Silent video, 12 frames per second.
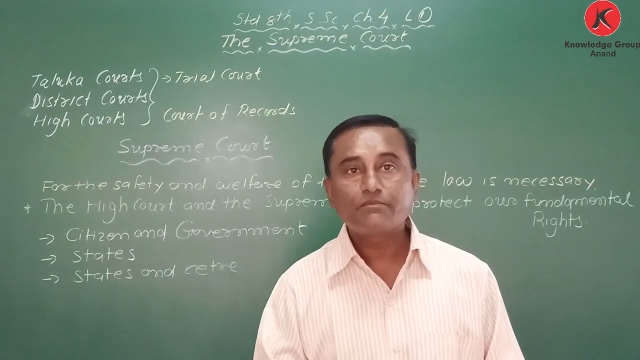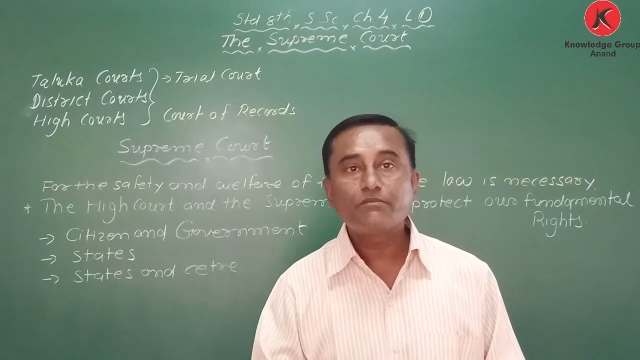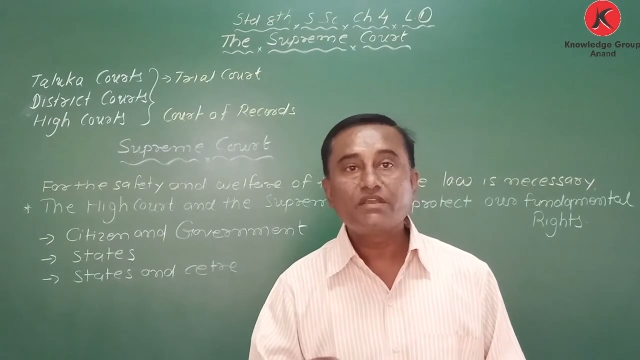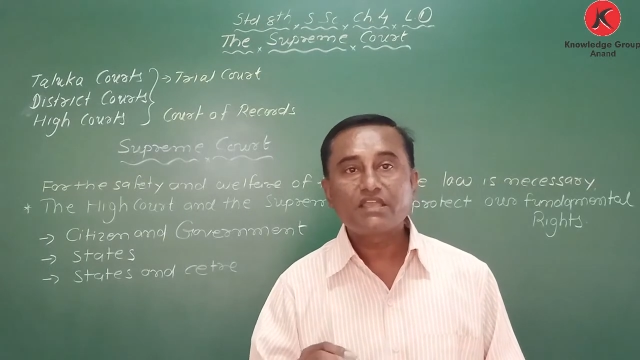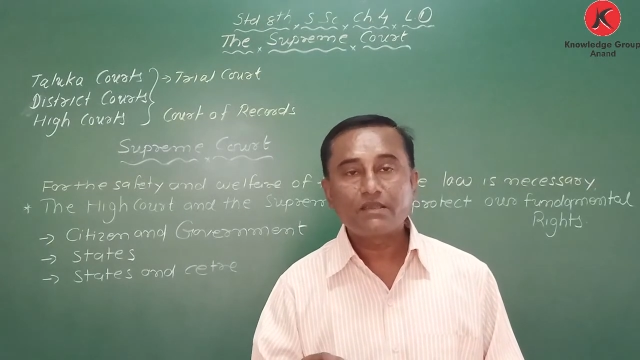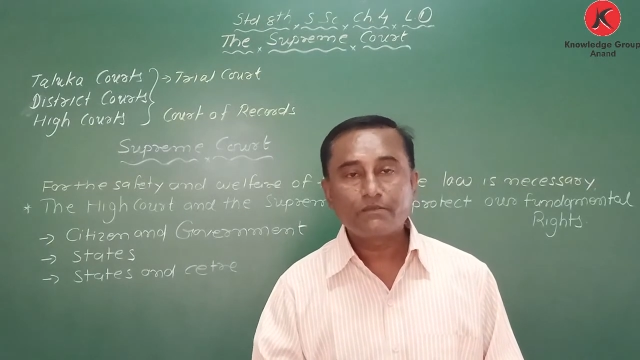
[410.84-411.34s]

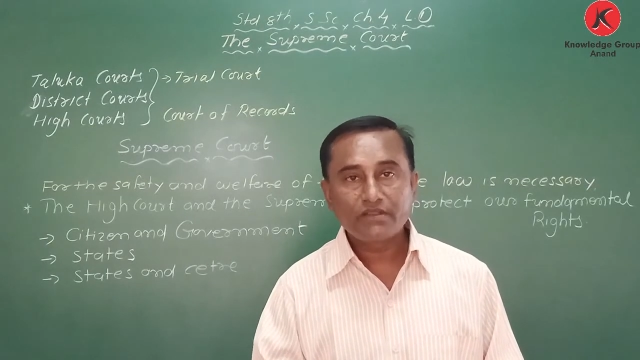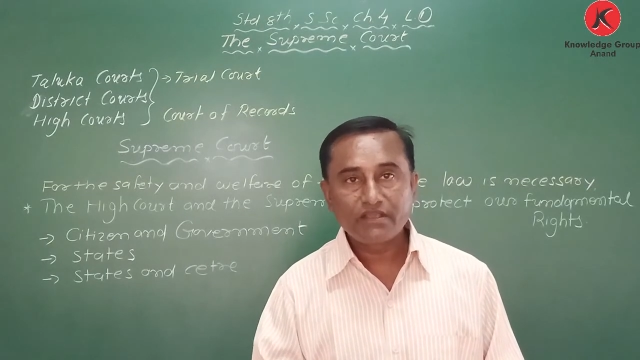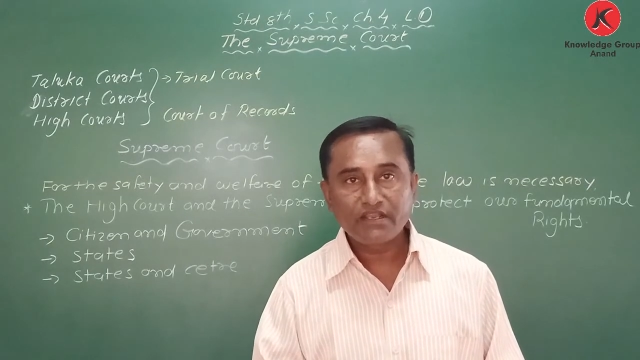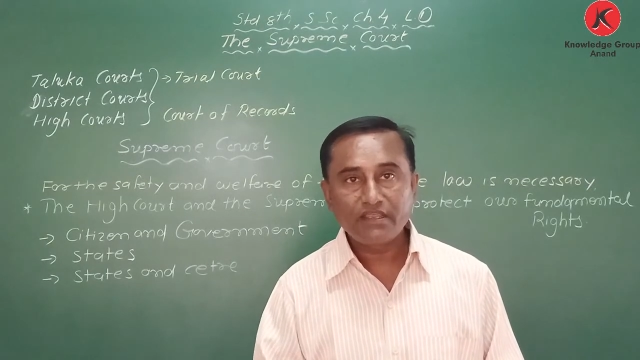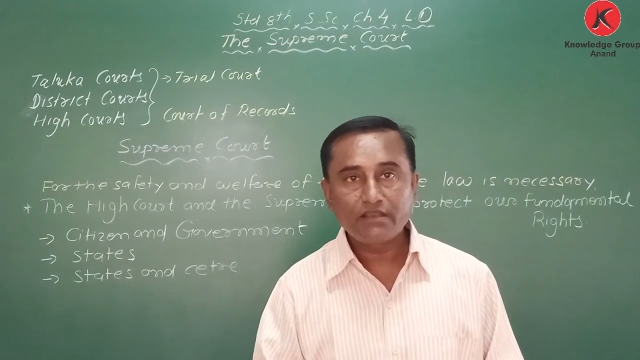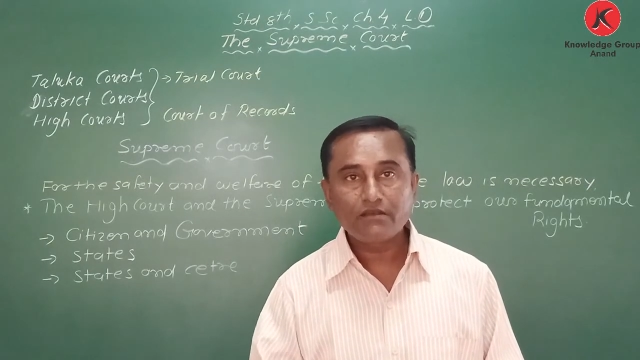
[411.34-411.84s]
became
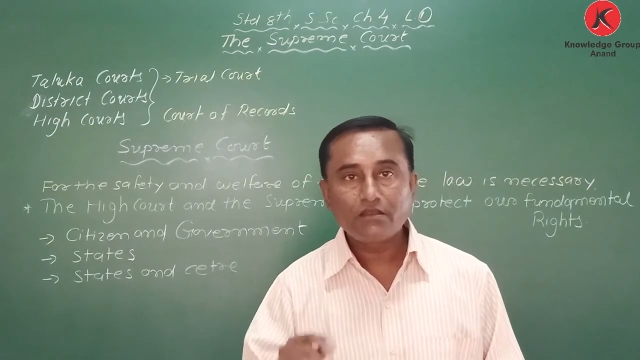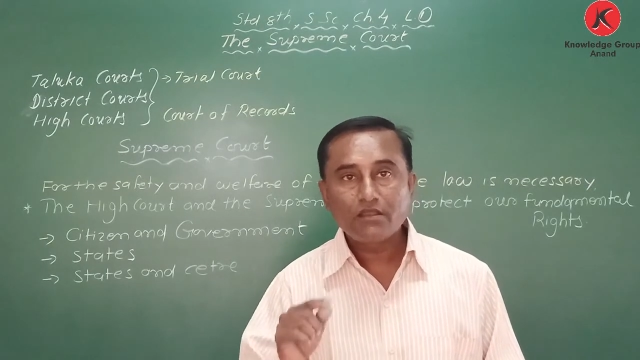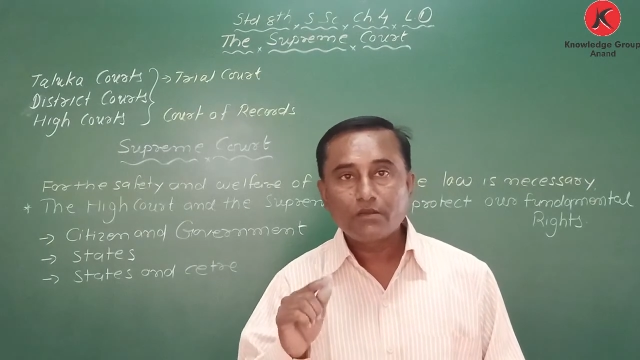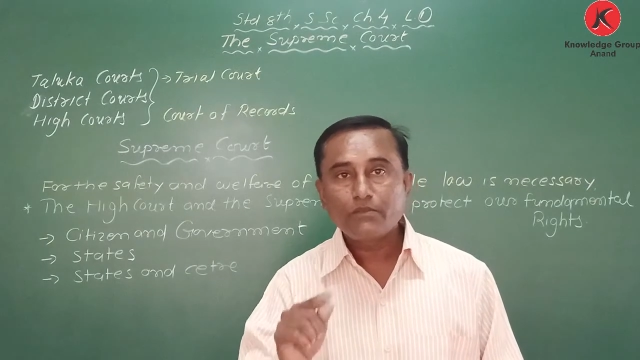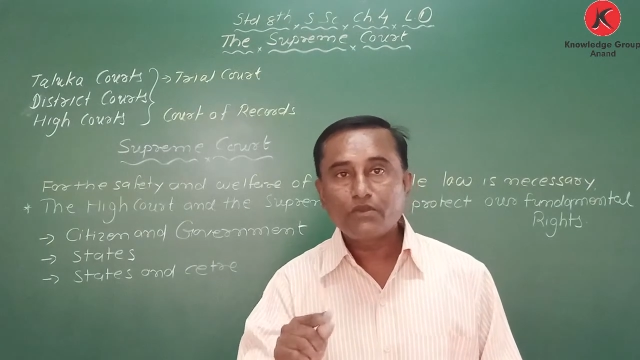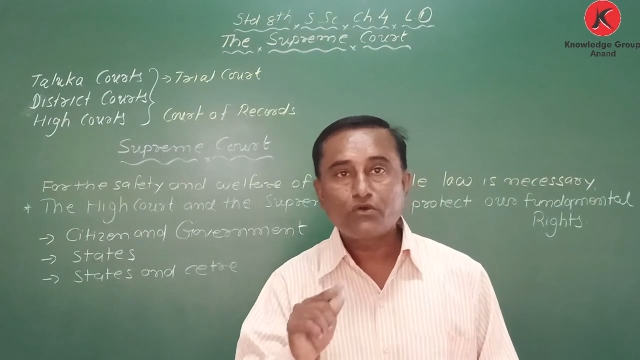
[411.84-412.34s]

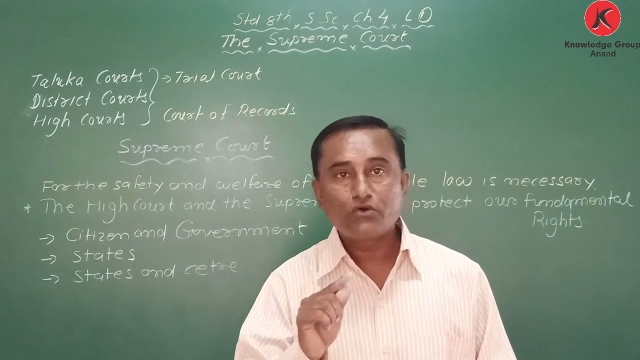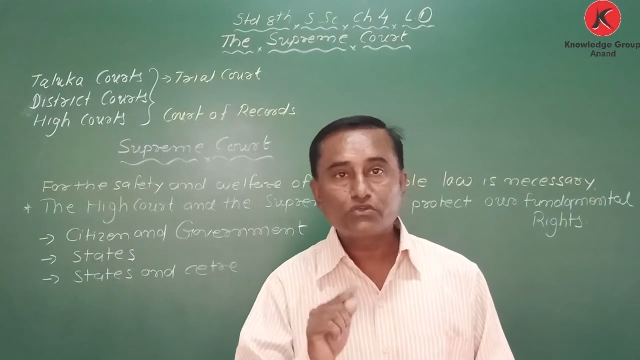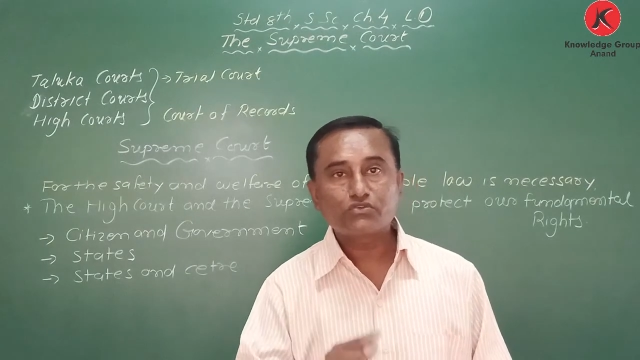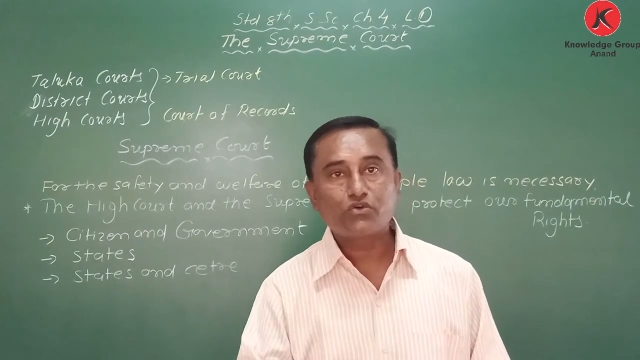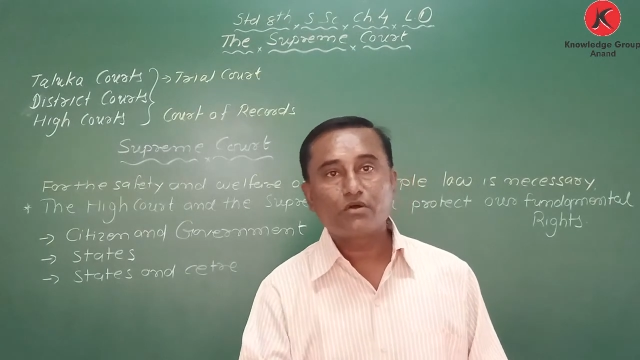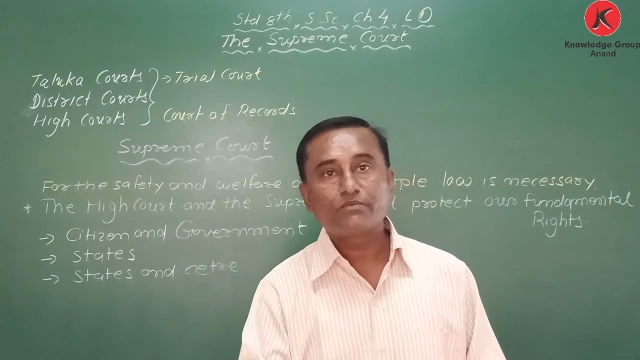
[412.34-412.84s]
green
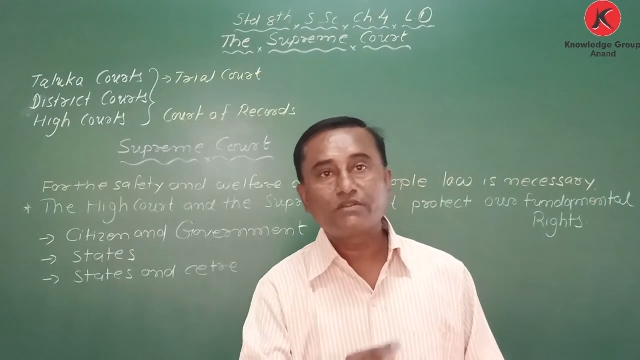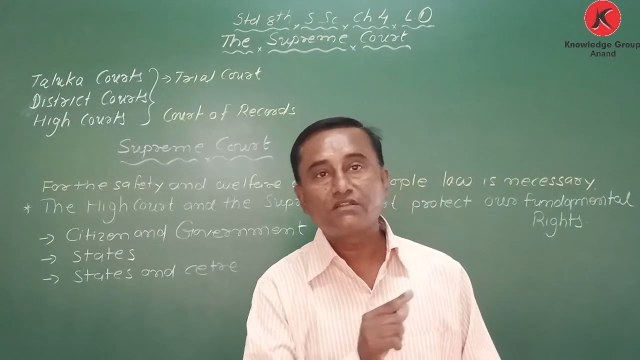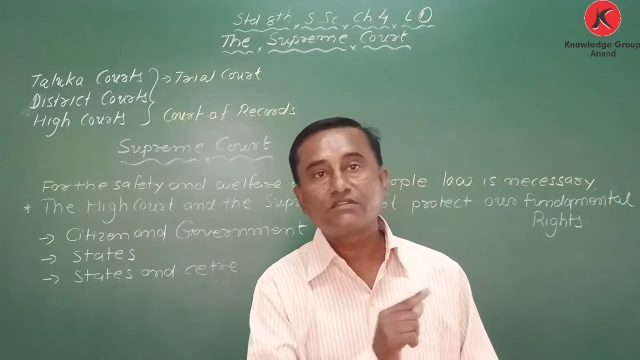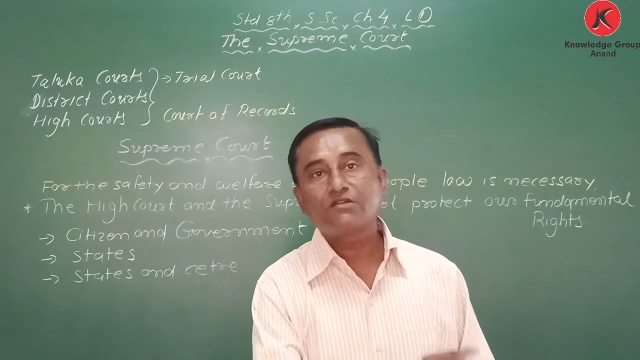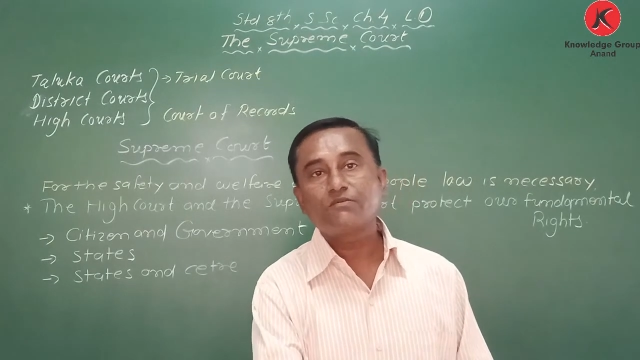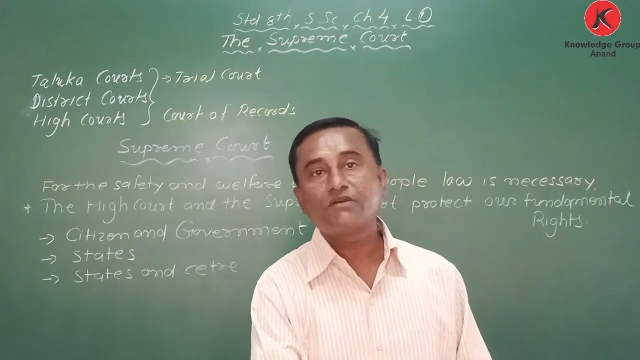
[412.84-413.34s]
because of the
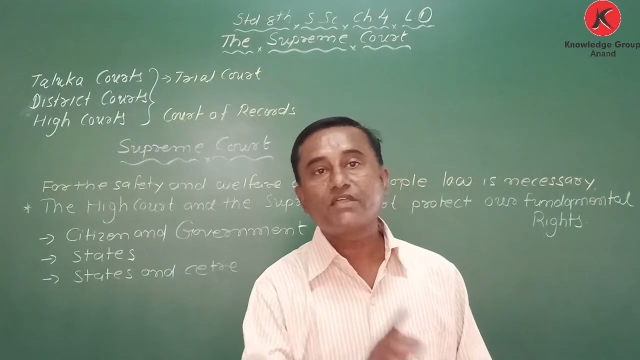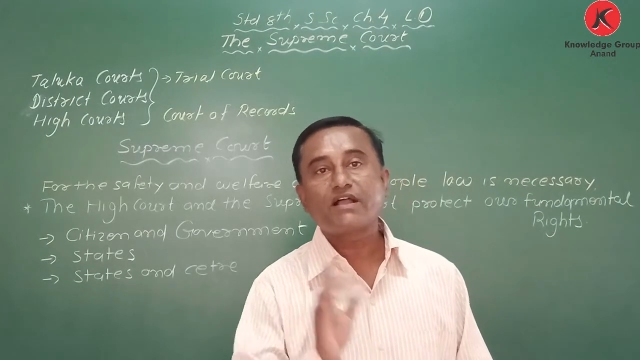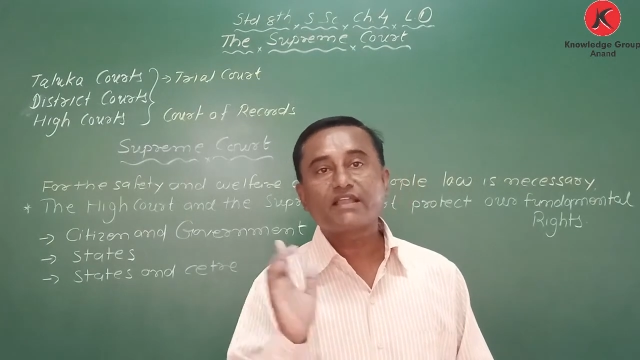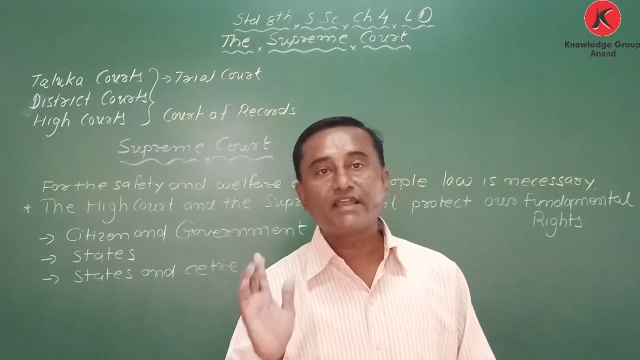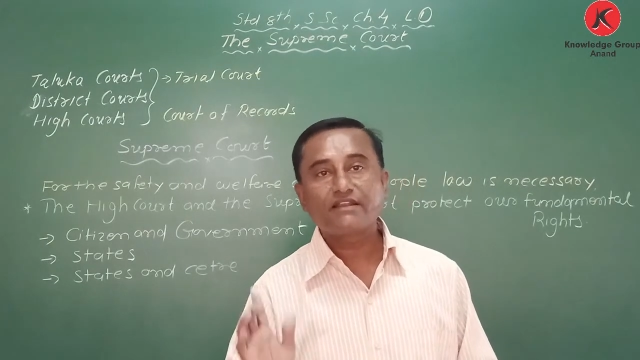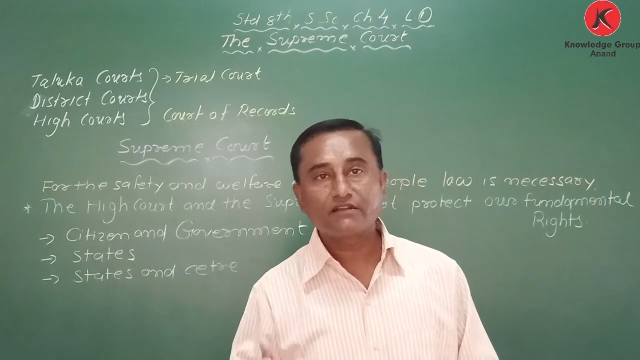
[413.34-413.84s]

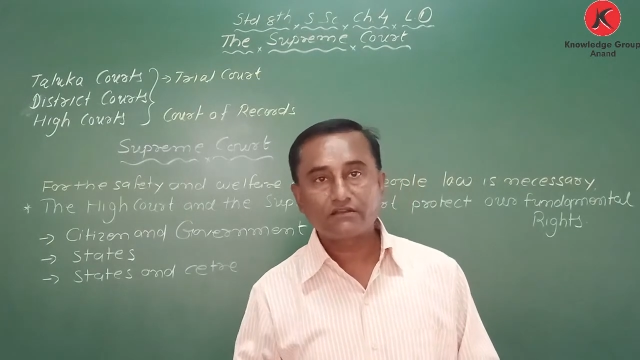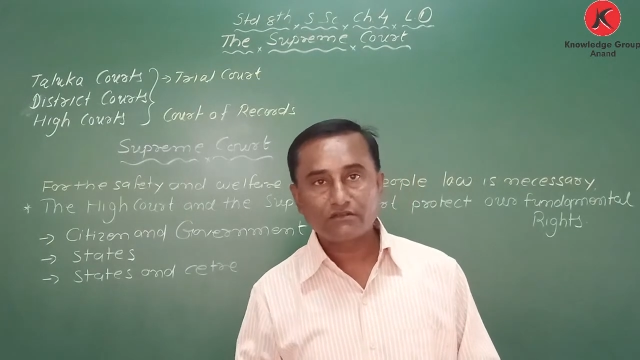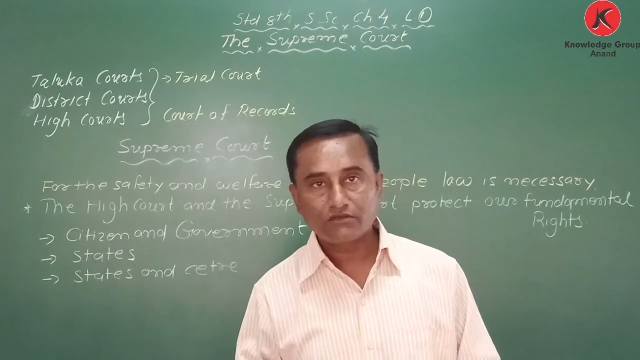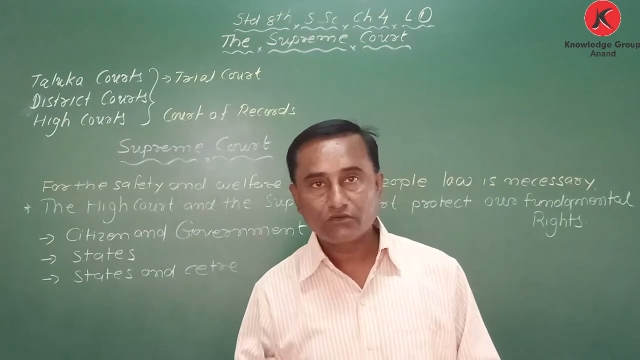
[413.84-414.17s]
Narmada canal.